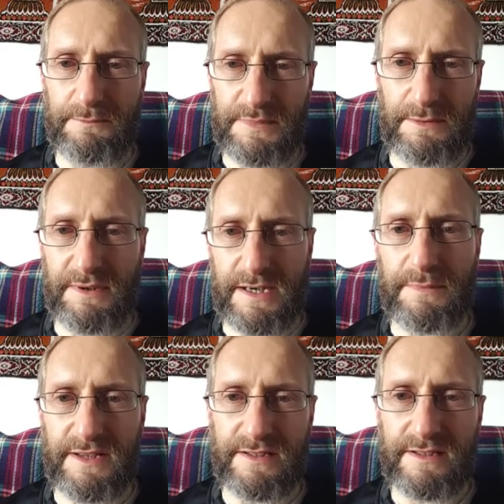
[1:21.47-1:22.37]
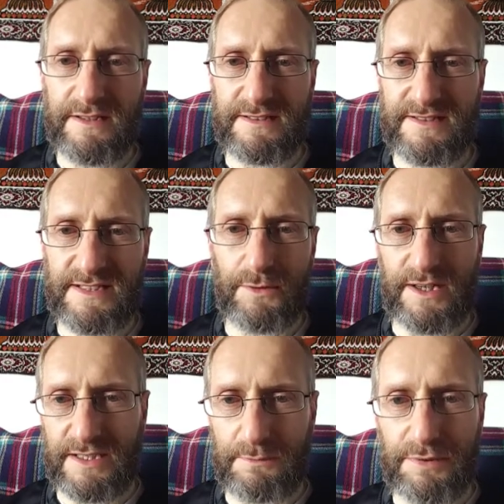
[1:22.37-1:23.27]
bit by bit to see what
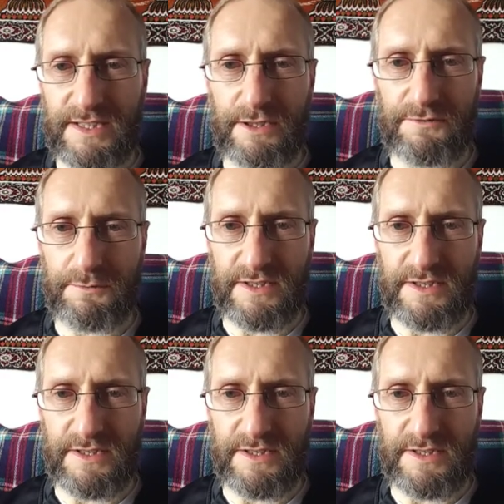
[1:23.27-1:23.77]
I can pull out from